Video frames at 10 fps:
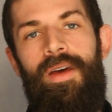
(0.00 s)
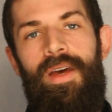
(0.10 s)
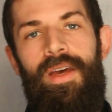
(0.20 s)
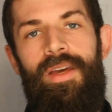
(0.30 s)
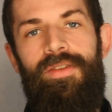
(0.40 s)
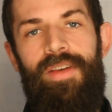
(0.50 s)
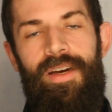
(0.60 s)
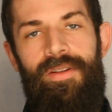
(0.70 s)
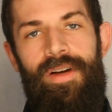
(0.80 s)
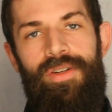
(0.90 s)
A
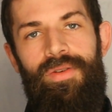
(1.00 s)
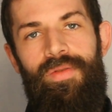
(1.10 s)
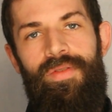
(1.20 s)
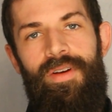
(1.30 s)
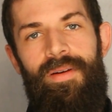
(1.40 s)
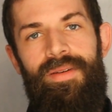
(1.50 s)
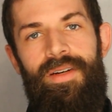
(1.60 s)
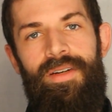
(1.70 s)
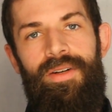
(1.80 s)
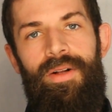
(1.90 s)
psychological
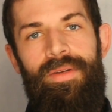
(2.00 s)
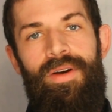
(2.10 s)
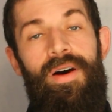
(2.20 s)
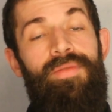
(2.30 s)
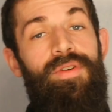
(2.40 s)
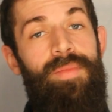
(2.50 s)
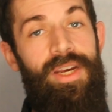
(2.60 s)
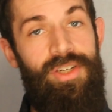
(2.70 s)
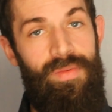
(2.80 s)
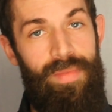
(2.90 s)
phenomenon called
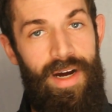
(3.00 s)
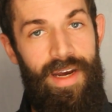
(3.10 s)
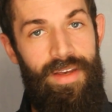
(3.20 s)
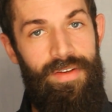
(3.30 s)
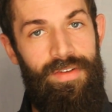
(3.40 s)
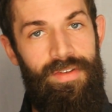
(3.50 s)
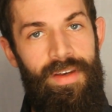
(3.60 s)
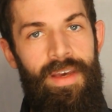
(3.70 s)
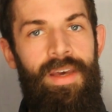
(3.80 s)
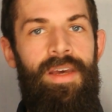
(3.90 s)
confirmation
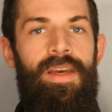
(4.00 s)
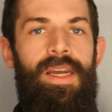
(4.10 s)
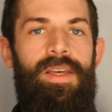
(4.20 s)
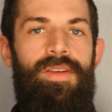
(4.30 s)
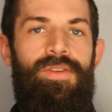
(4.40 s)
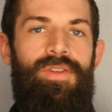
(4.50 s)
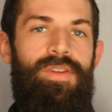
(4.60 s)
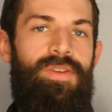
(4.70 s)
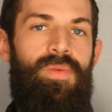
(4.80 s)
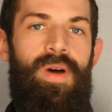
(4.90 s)
bias is
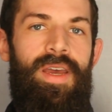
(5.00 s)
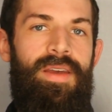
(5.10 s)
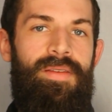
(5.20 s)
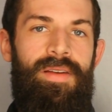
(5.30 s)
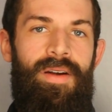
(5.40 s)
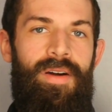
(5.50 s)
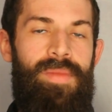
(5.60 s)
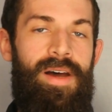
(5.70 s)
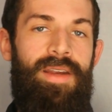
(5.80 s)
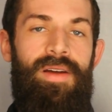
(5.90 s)
just a way that our
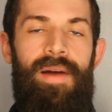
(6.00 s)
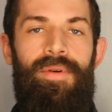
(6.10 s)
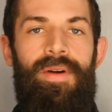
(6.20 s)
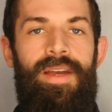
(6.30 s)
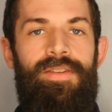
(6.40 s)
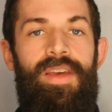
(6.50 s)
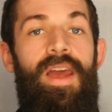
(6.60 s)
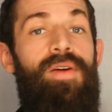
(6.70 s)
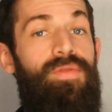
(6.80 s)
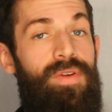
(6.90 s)
mind operates.
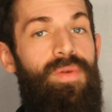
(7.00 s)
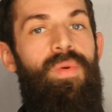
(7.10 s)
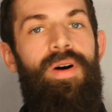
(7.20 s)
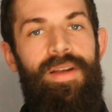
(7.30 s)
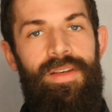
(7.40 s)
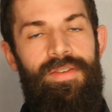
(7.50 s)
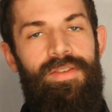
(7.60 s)
Everyone is